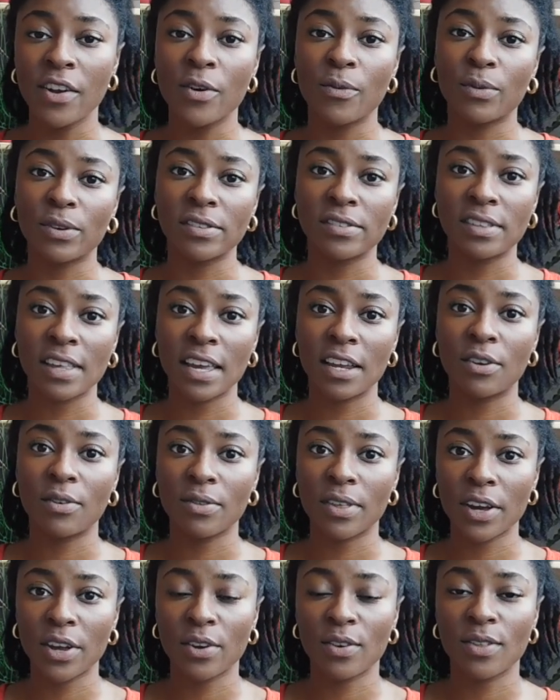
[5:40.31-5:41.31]
Once they know
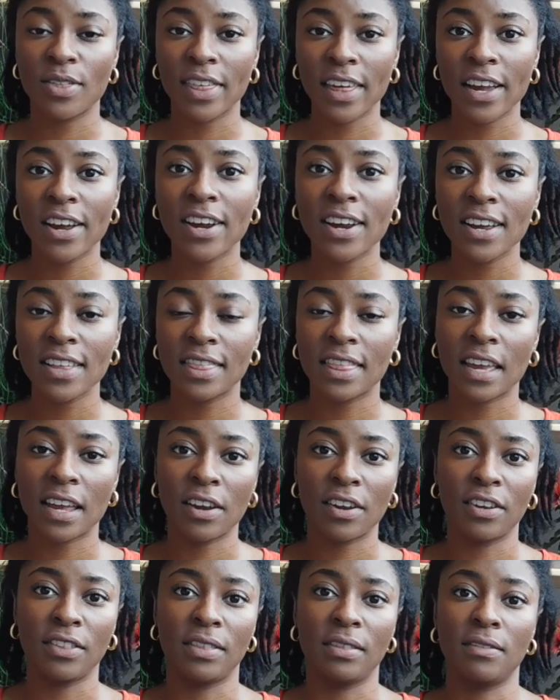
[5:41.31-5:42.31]
that you're there,
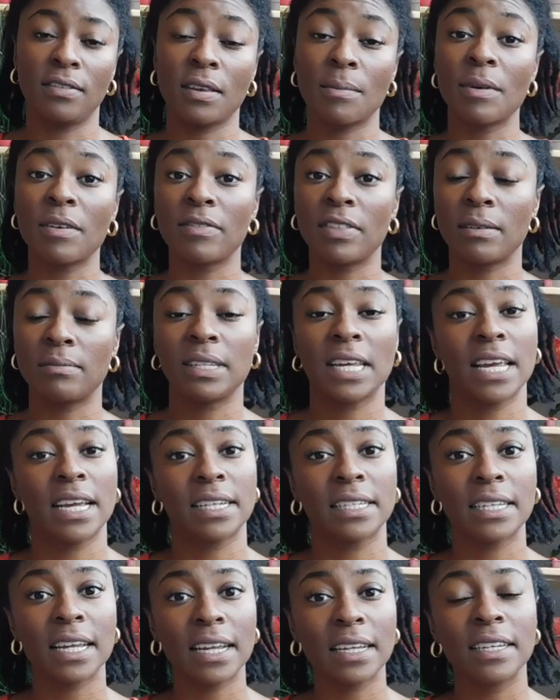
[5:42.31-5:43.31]
some of them take
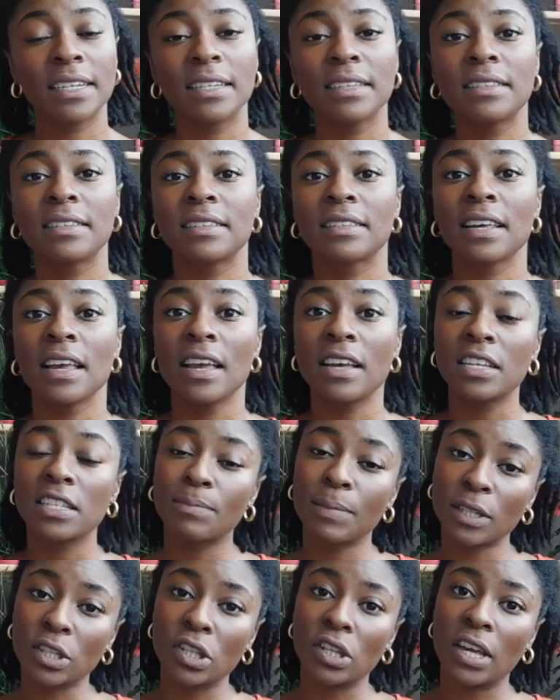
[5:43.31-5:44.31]
attendance,
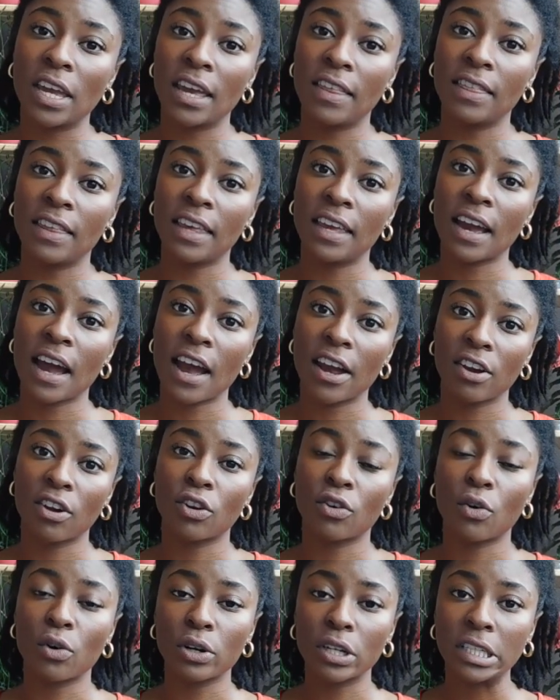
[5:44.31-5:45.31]
especially in the higher
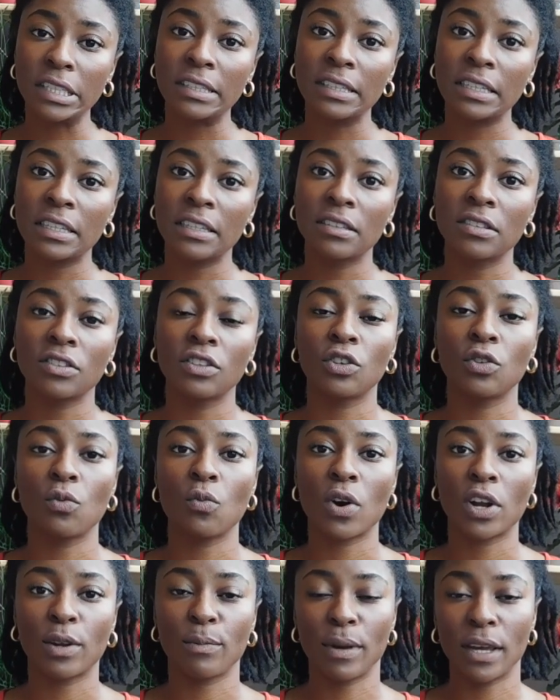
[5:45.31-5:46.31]
courses. You
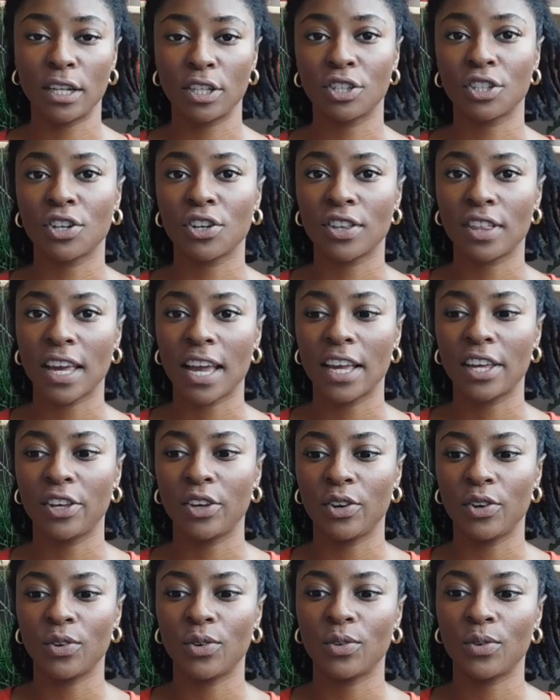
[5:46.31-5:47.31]
want to make sure that
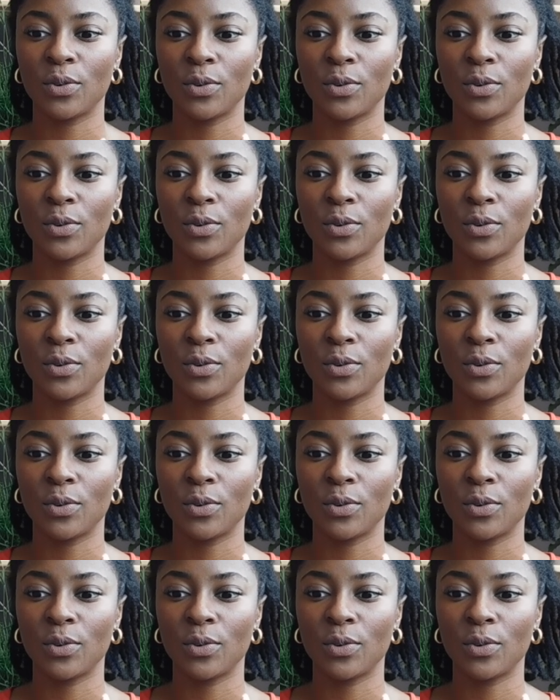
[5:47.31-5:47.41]
you